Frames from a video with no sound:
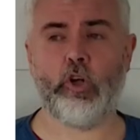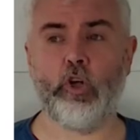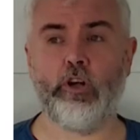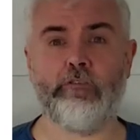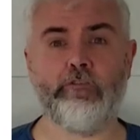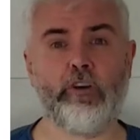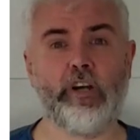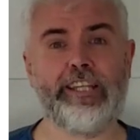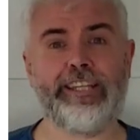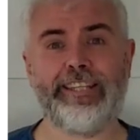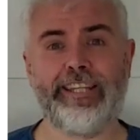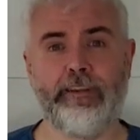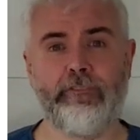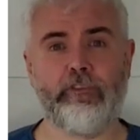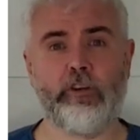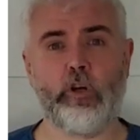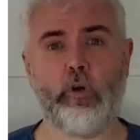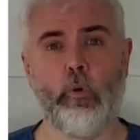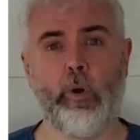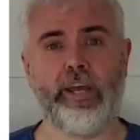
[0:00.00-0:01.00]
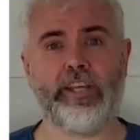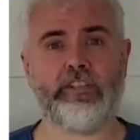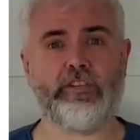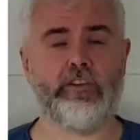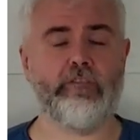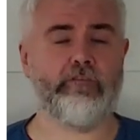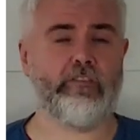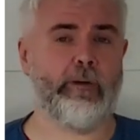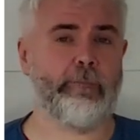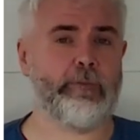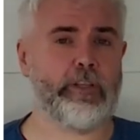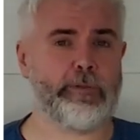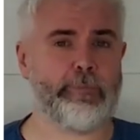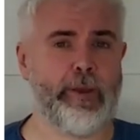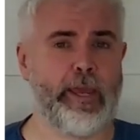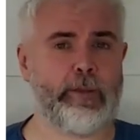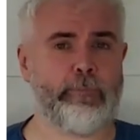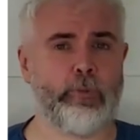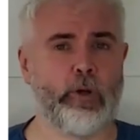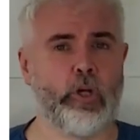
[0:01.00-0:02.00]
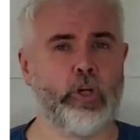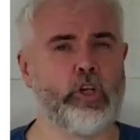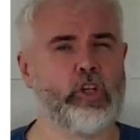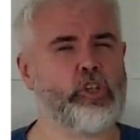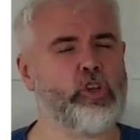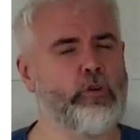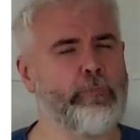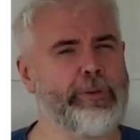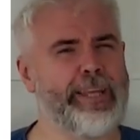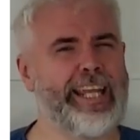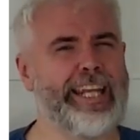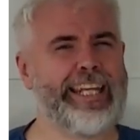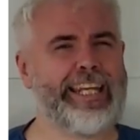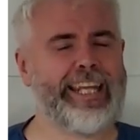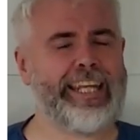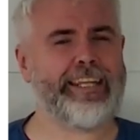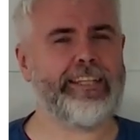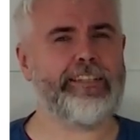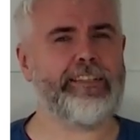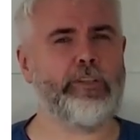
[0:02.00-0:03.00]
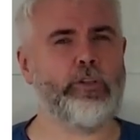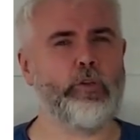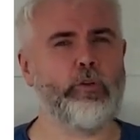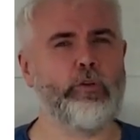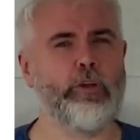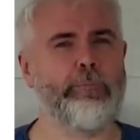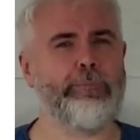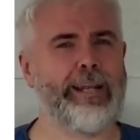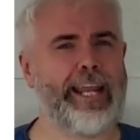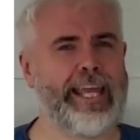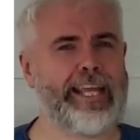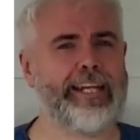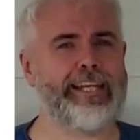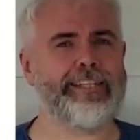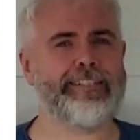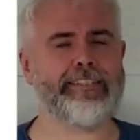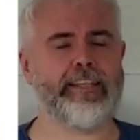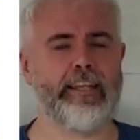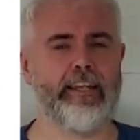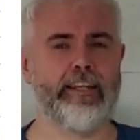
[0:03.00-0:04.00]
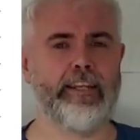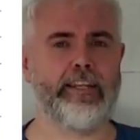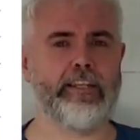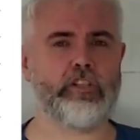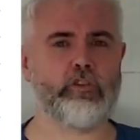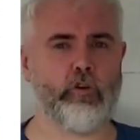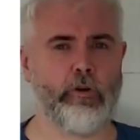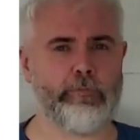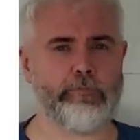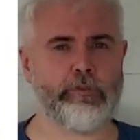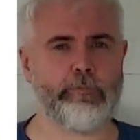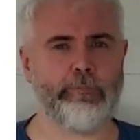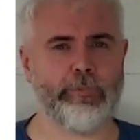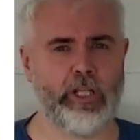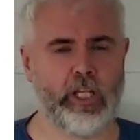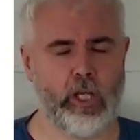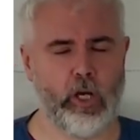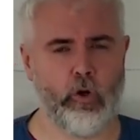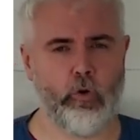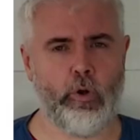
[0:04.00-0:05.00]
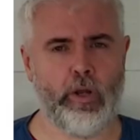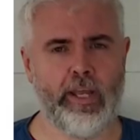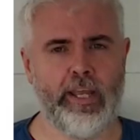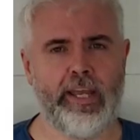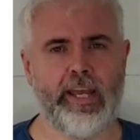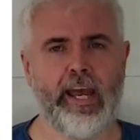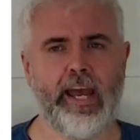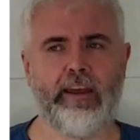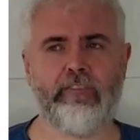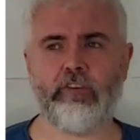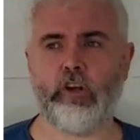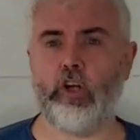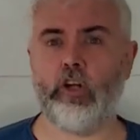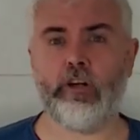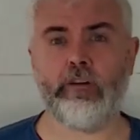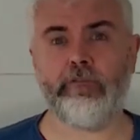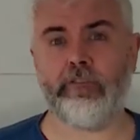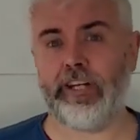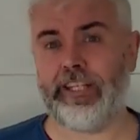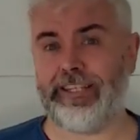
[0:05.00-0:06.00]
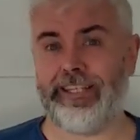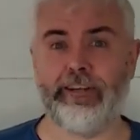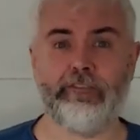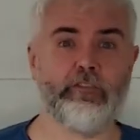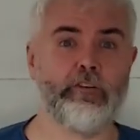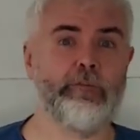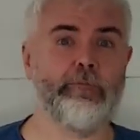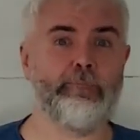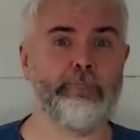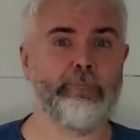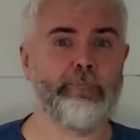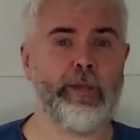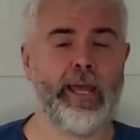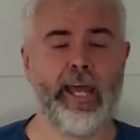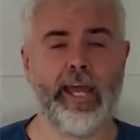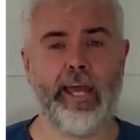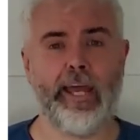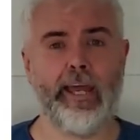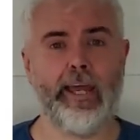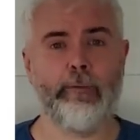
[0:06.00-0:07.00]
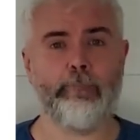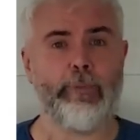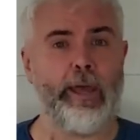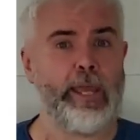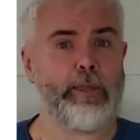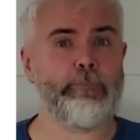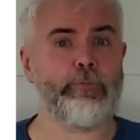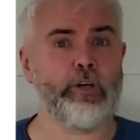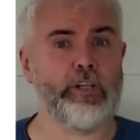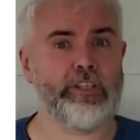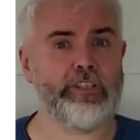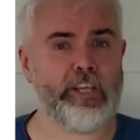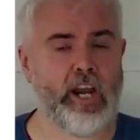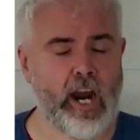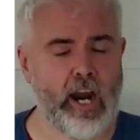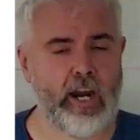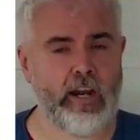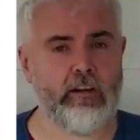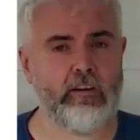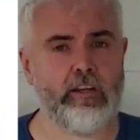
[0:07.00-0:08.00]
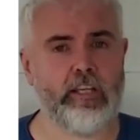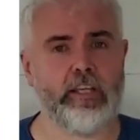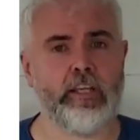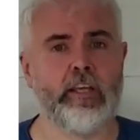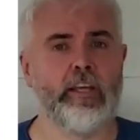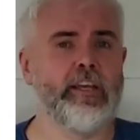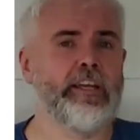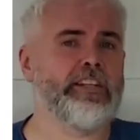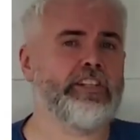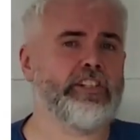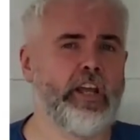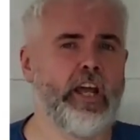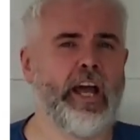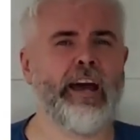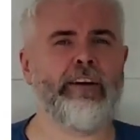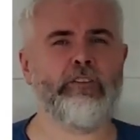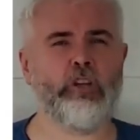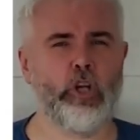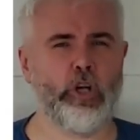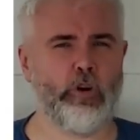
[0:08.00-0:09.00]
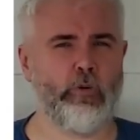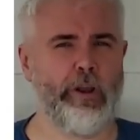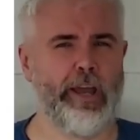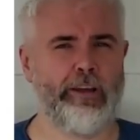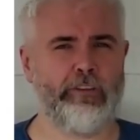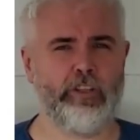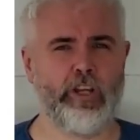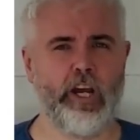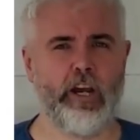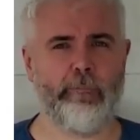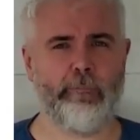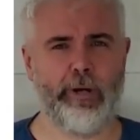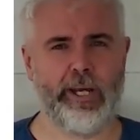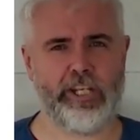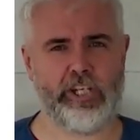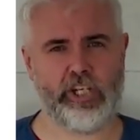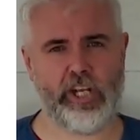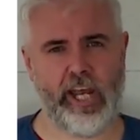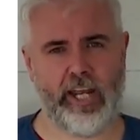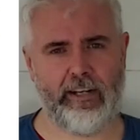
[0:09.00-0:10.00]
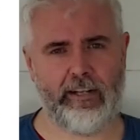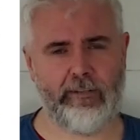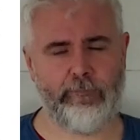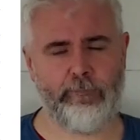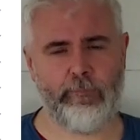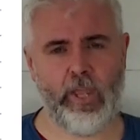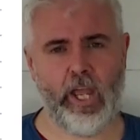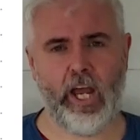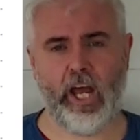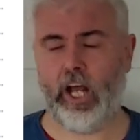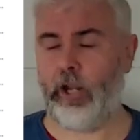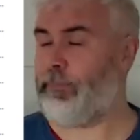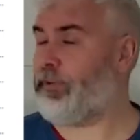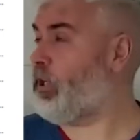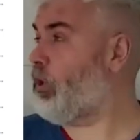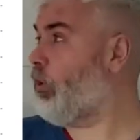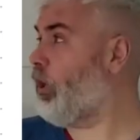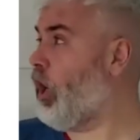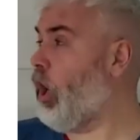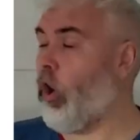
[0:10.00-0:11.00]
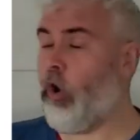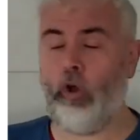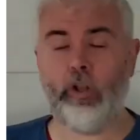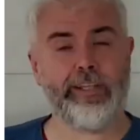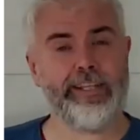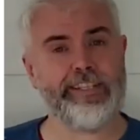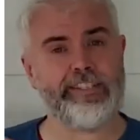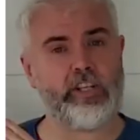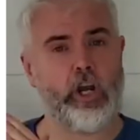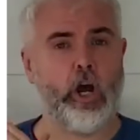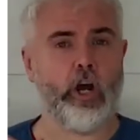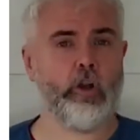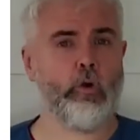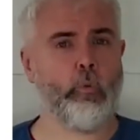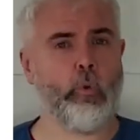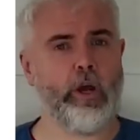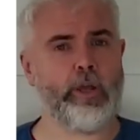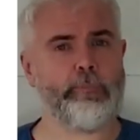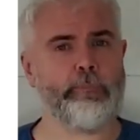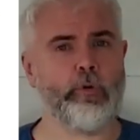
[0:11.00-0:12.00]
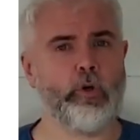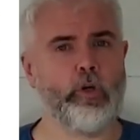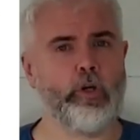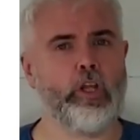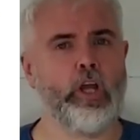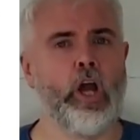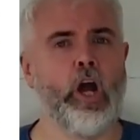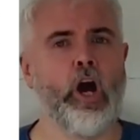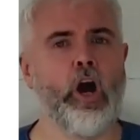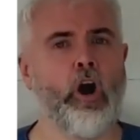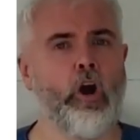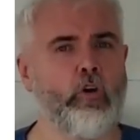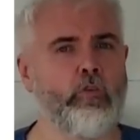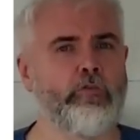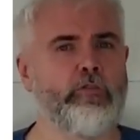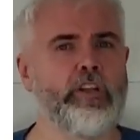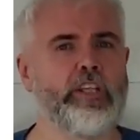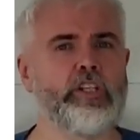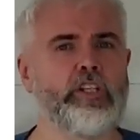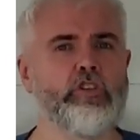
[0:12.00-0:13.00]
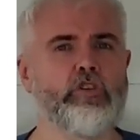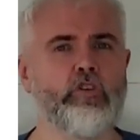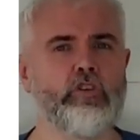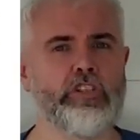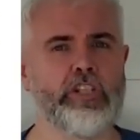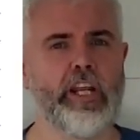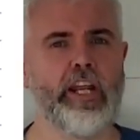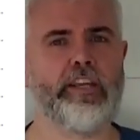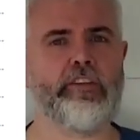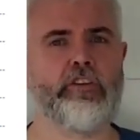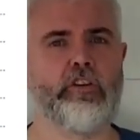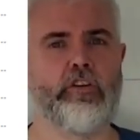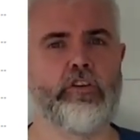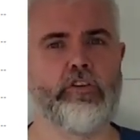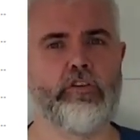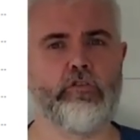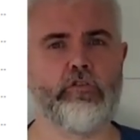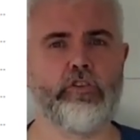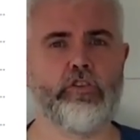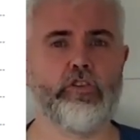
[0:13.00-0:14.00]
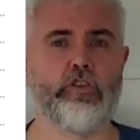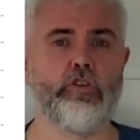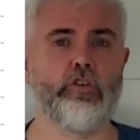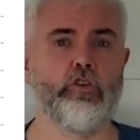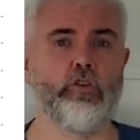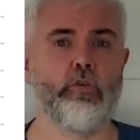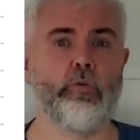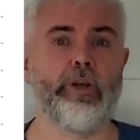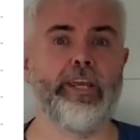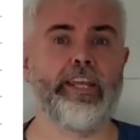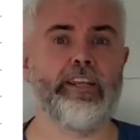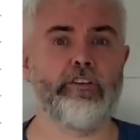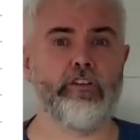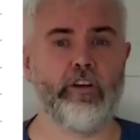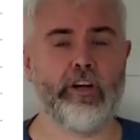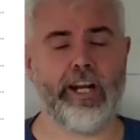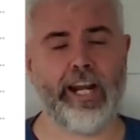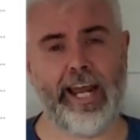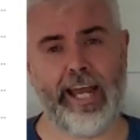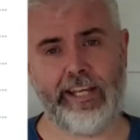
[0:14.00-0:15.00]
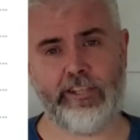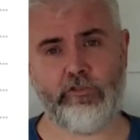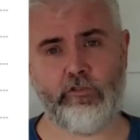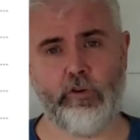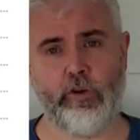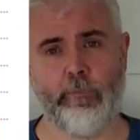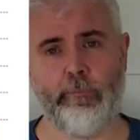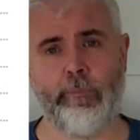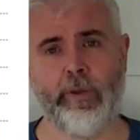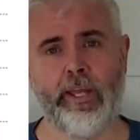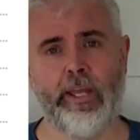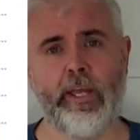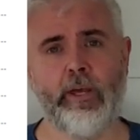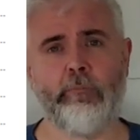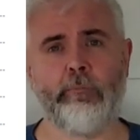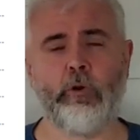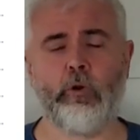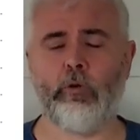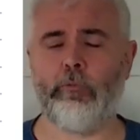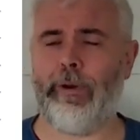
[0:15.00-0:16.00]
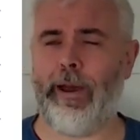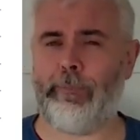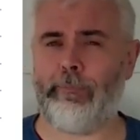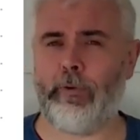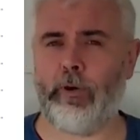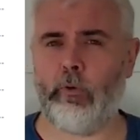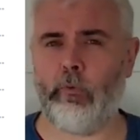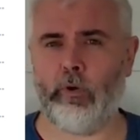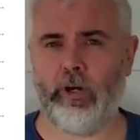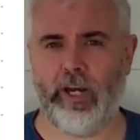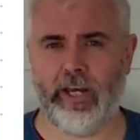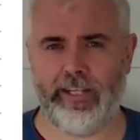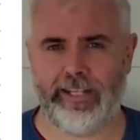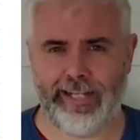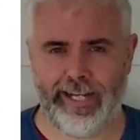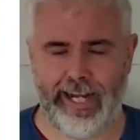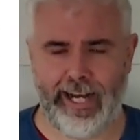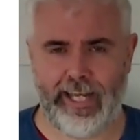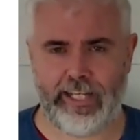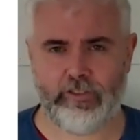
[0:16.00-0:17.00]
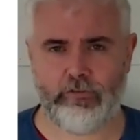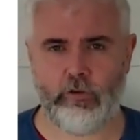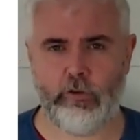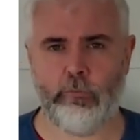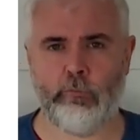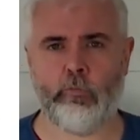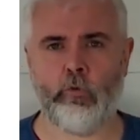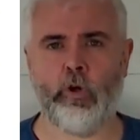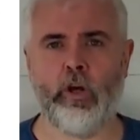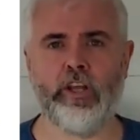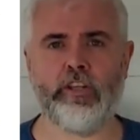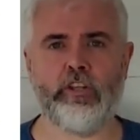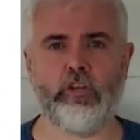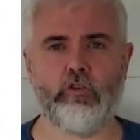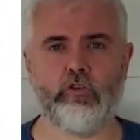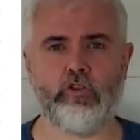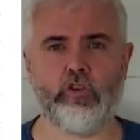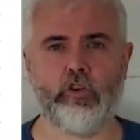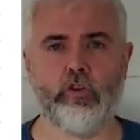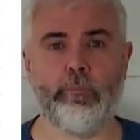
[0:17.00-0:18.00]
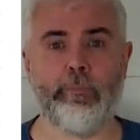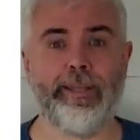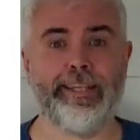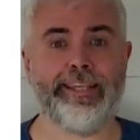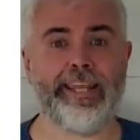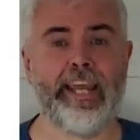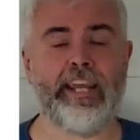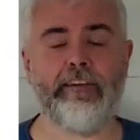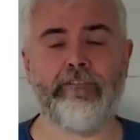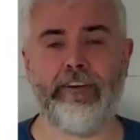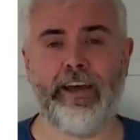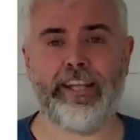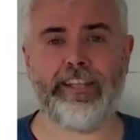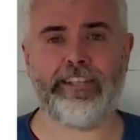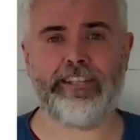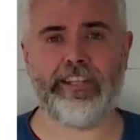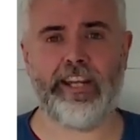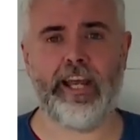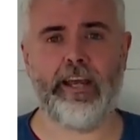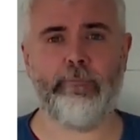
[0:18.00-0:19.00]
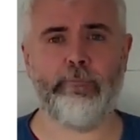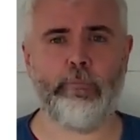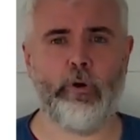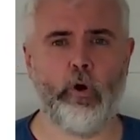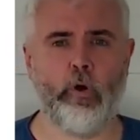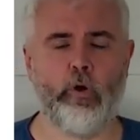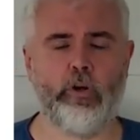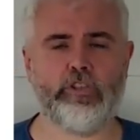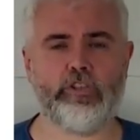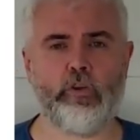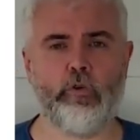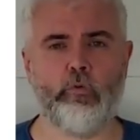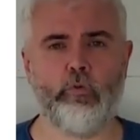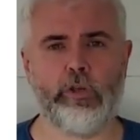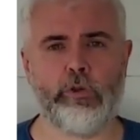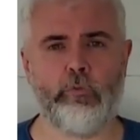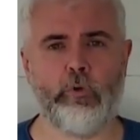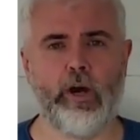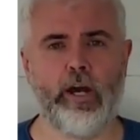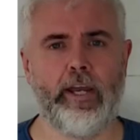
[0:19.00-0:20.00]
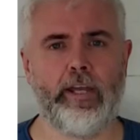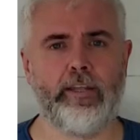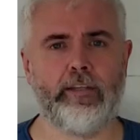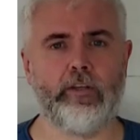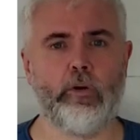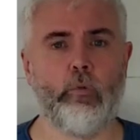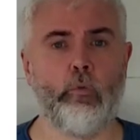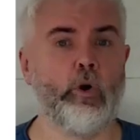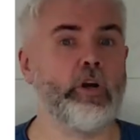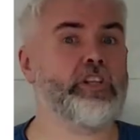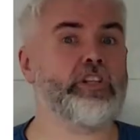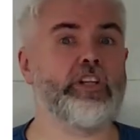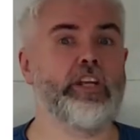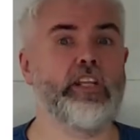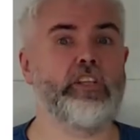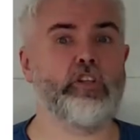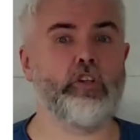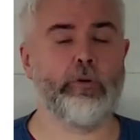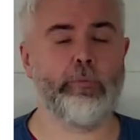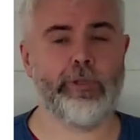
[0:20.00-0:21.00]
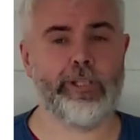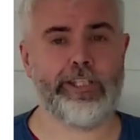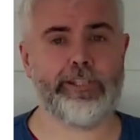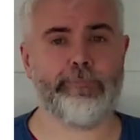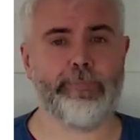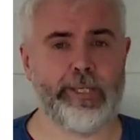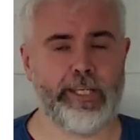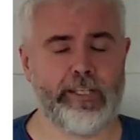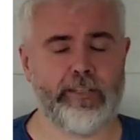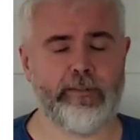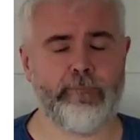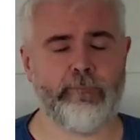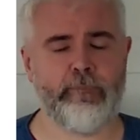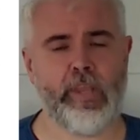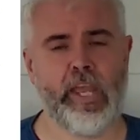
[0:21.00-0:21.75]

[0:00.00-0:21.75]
you're looking for a different question from this paper, there should be a link to the playlist in the description below. And if you're looking for a different paper entirely, have a look around on my channel. I'll be doing all this on a whiteboard, hopefully just like you're used to in your classroom. But remember, we're not in the classroom, we're on YouTube. Take advantage of that. Pause, rewind, watch it at double speed.